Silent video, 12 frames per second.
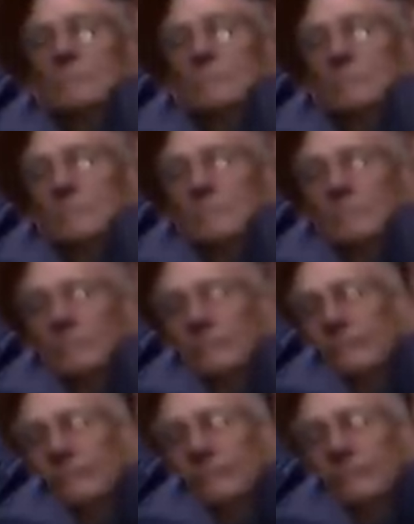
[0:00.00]

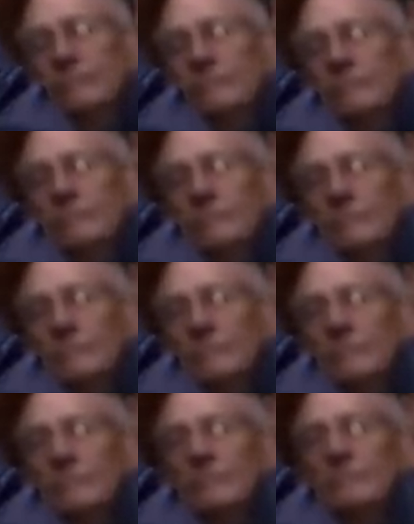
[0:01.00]

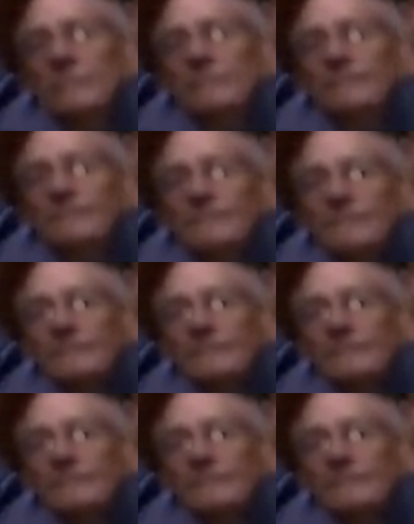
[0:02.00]
[no speech]